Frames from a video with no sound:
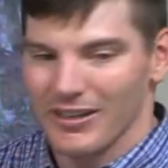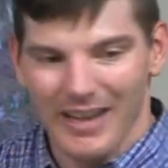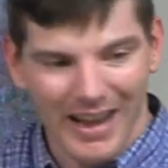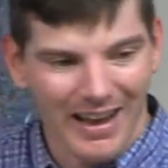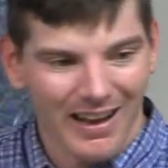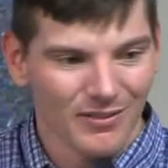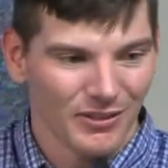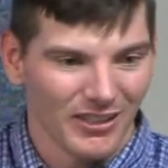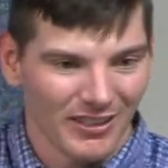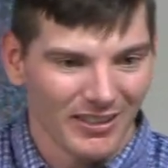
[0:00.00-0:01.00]
to have
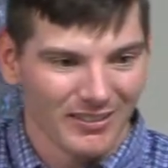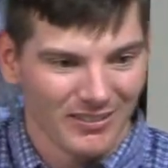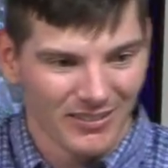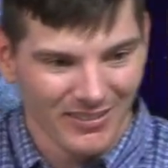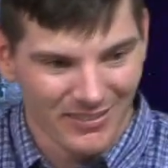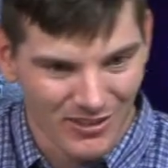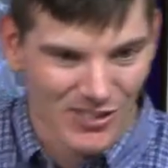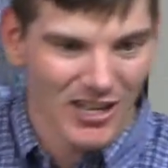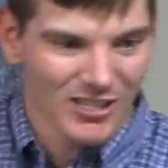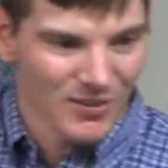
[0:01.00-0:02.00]
the
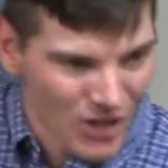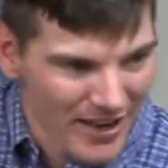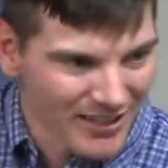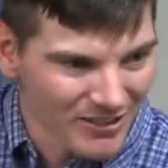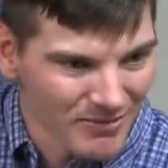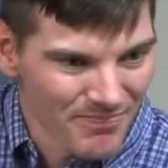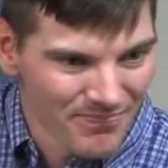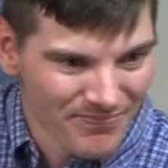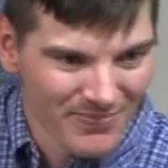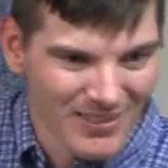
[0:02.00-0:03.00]
sons of Jacob
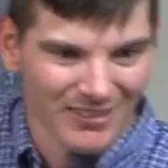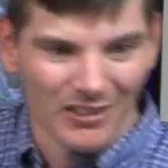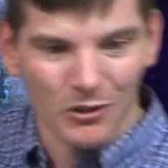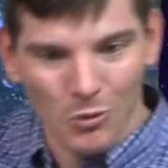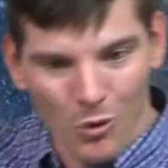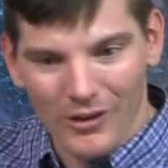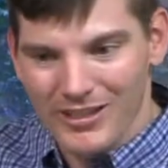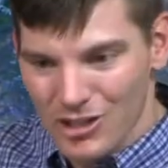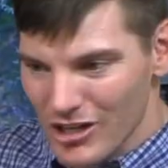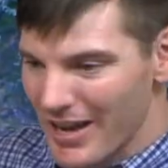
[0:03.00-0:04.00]
go to war
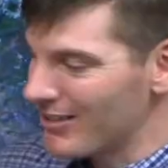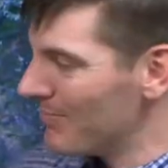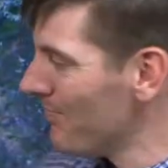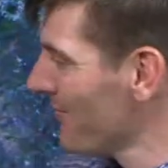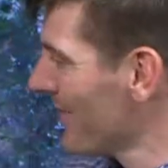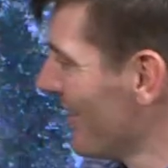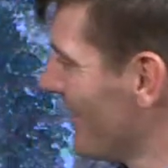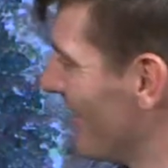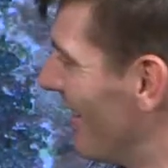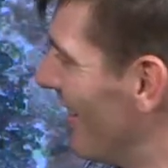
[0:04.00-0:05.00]
against Shechem.
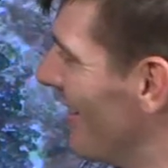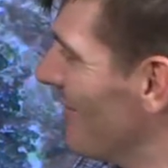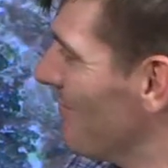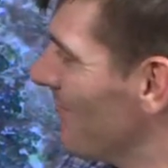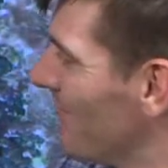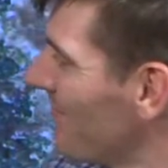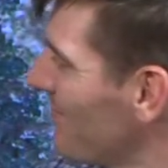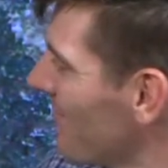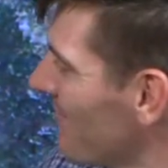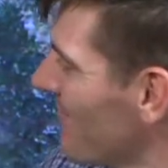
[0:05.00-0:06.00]

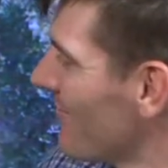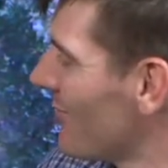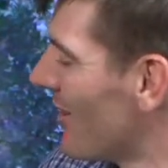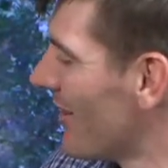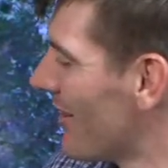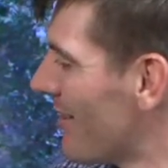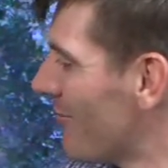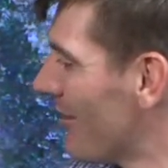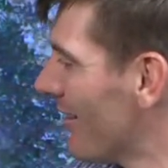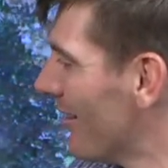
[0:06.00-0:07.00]
Trying to think
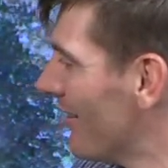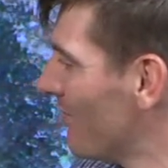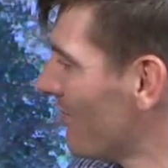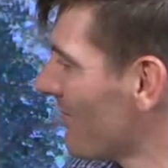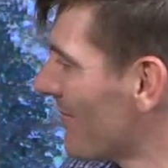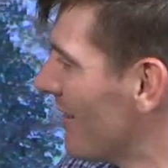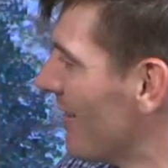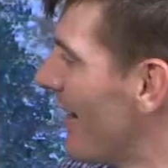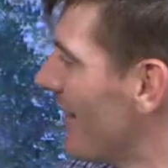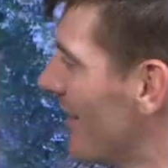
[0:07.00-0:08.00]
where,
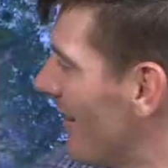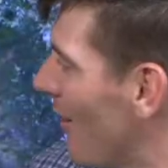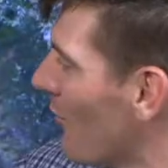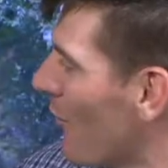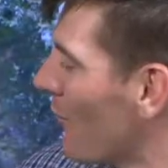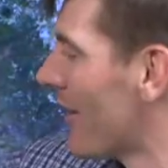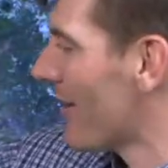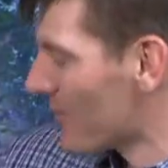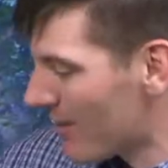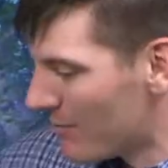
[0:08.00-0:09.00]
over here
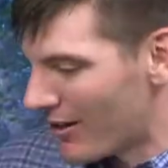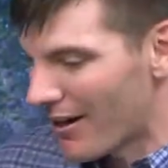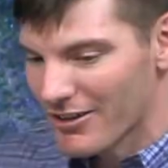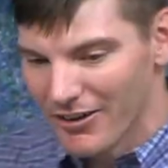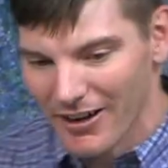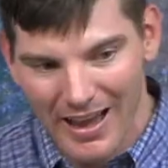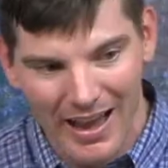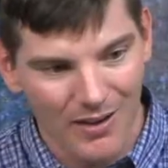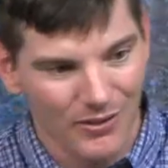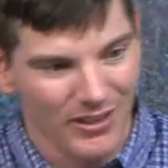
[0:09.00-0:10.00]
somewhere, you're going to
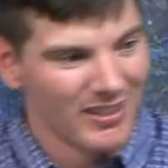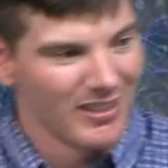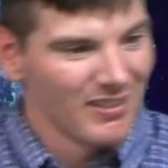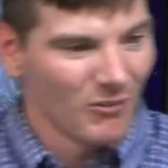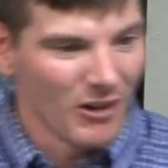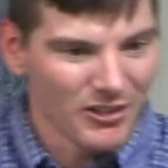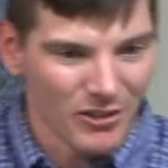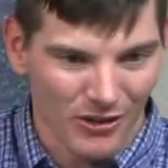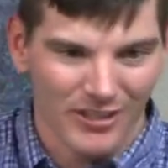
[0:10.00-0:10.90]
have one of your